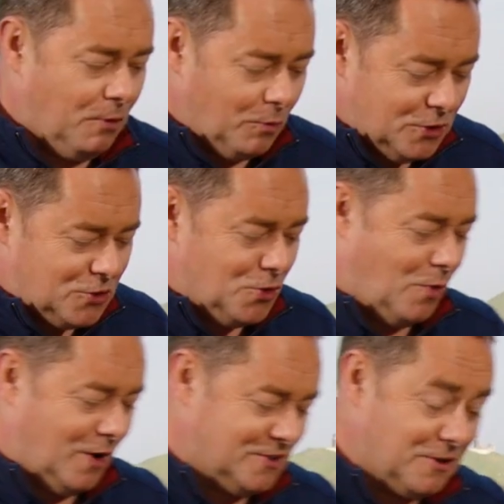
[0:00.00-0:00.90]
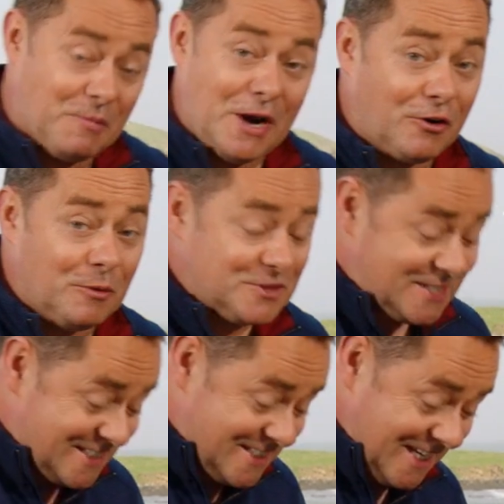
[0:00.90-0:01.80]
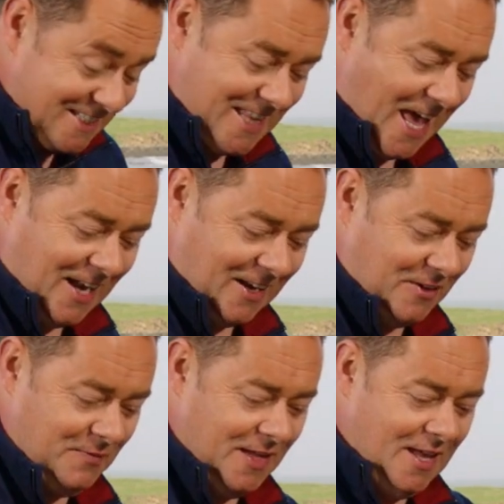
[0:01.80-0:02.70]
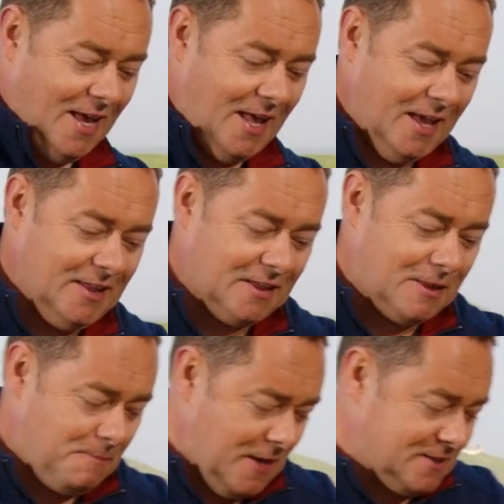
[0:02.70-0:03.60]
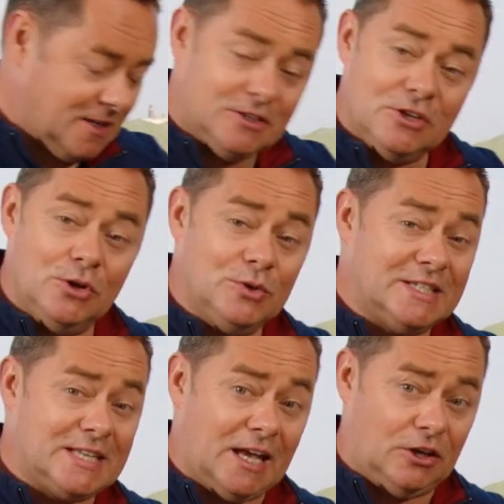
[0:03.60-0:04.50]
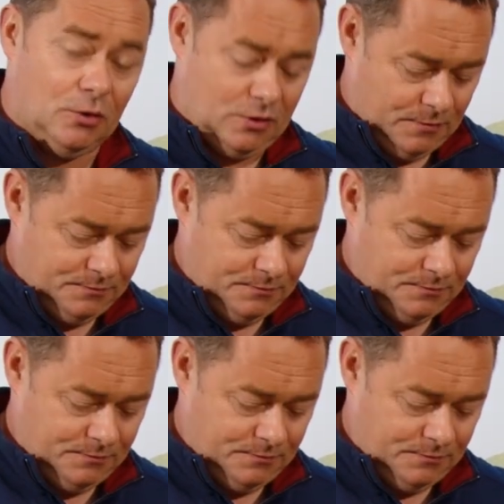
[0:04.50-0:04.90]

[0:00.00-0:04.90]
But we do want the breadcrumbs to stick to the haddock. And I think the best thing to use is egg yolk.